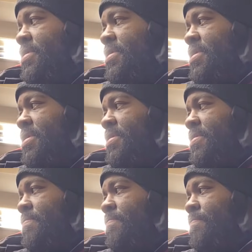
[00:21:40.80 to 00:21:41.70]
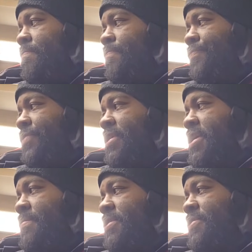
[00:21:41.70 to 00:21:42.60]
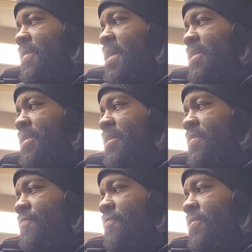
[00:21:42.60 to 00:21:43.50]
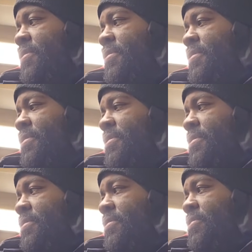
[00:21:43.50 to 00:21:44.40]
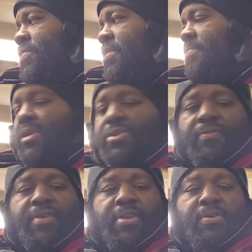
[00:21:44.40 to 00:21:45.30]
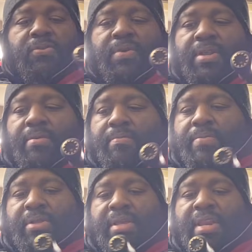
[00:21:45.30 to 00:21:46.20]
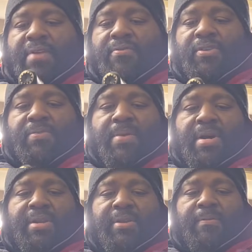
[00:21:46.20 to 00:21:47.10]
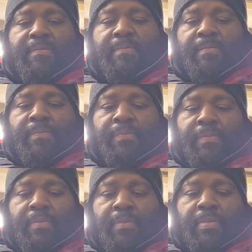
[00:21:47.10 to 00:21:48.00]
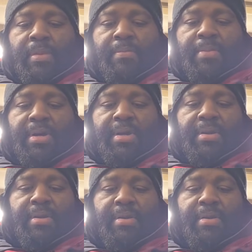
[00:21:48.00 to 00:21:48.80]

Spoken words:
cut me some kind of deal for doing a bunch of videos with it, but they never responded. But